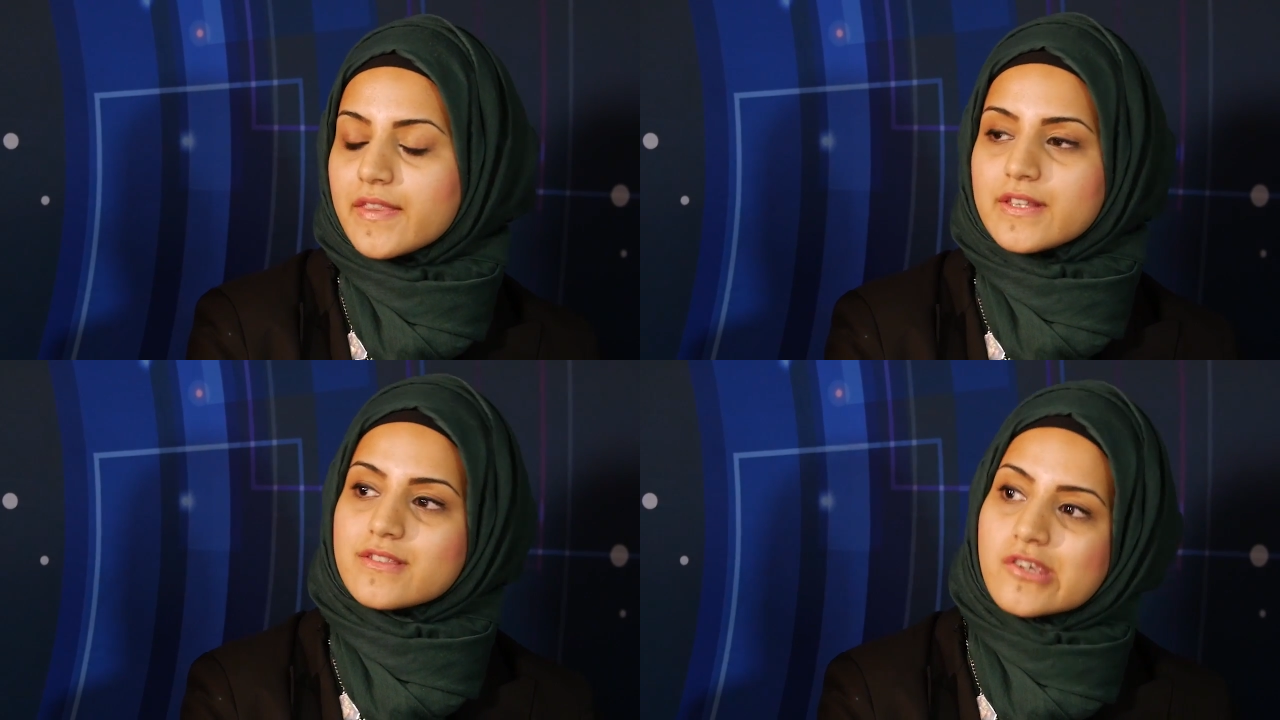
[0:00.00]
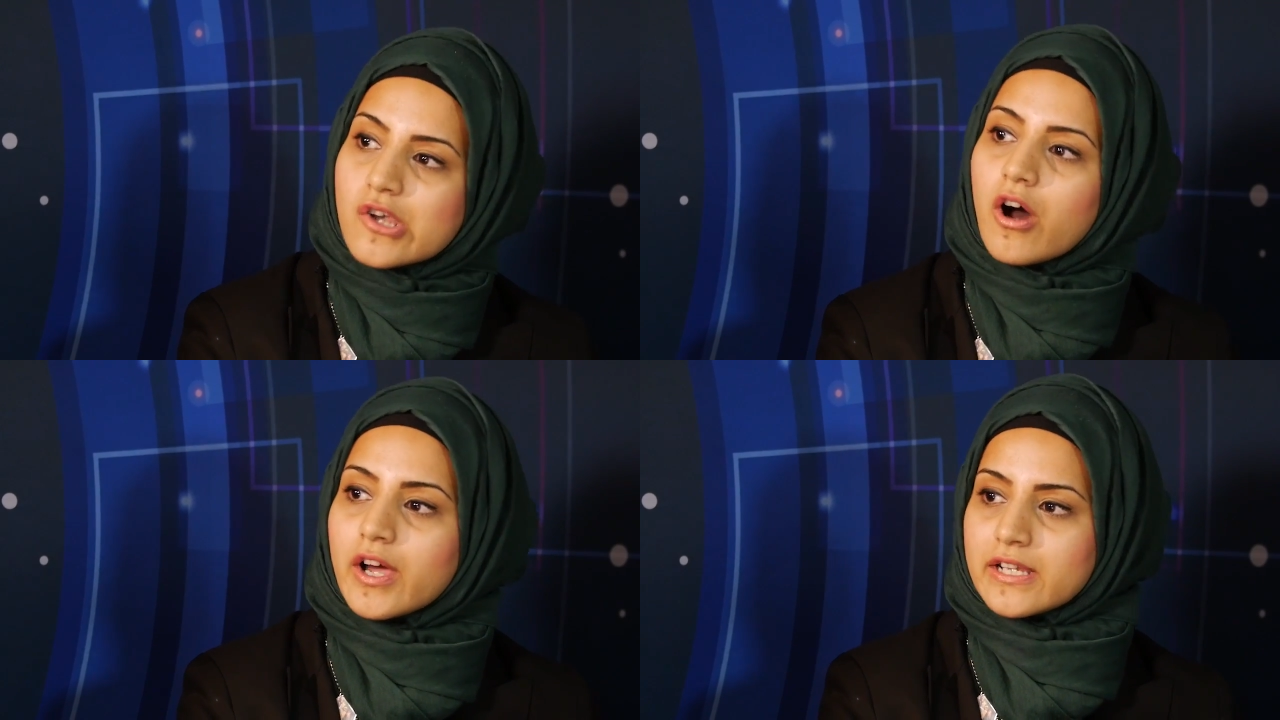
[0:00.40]
There's
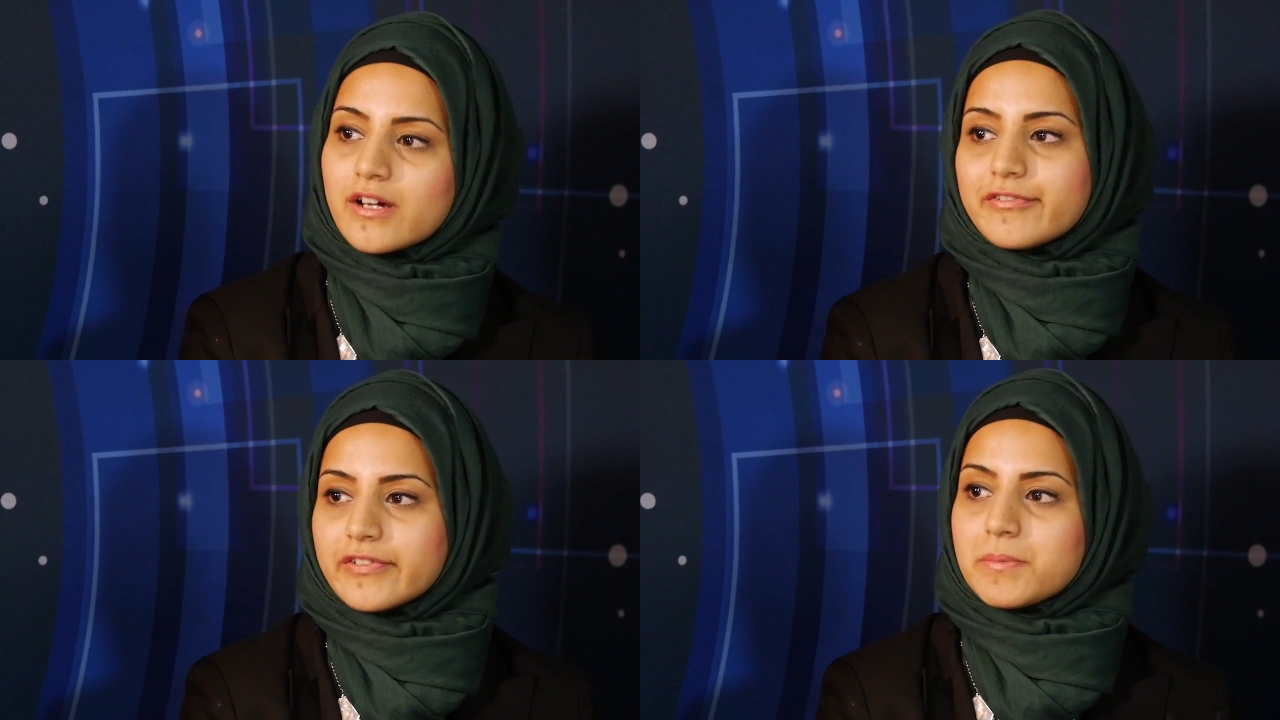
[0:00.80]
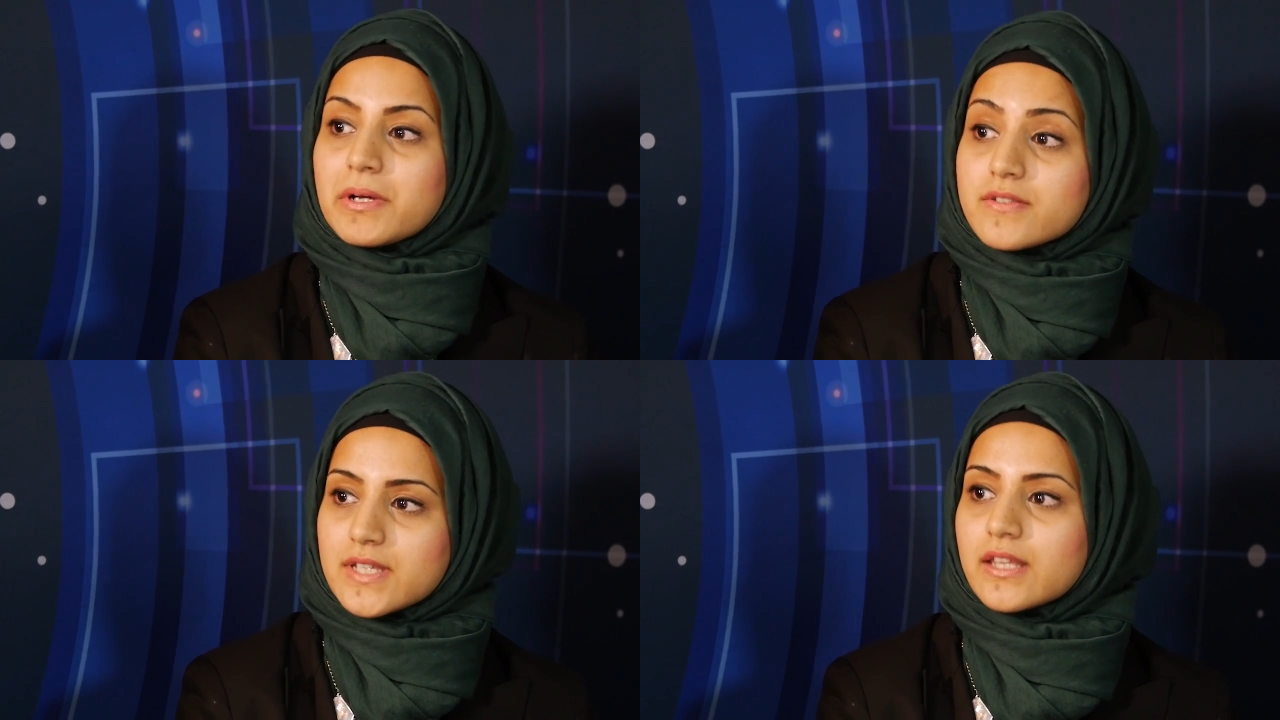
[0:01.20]
not enough
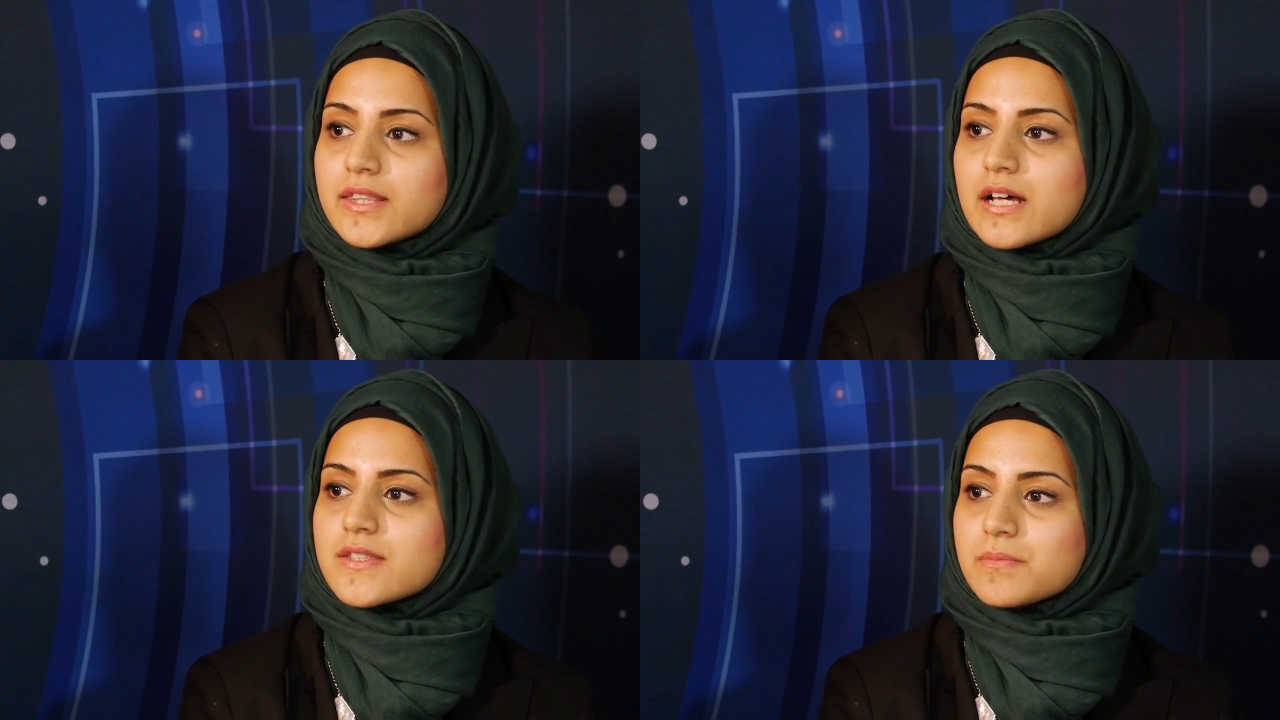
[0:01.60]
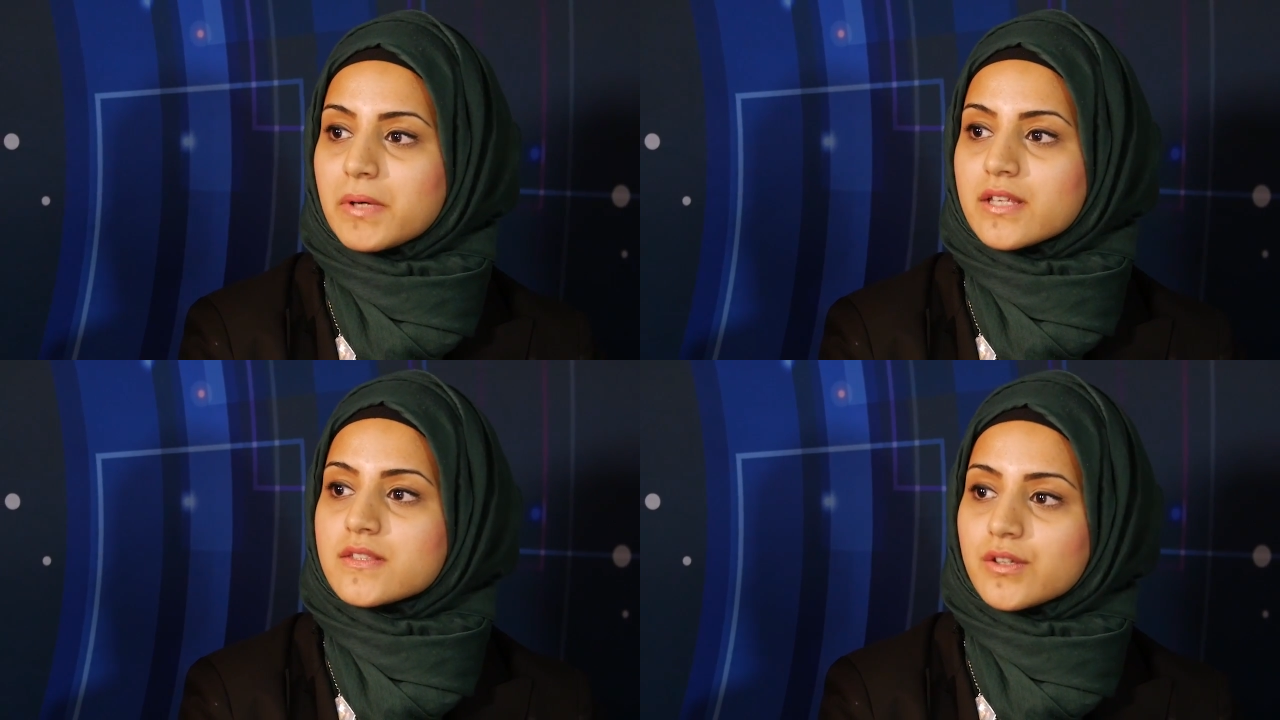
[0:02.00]
females in that space.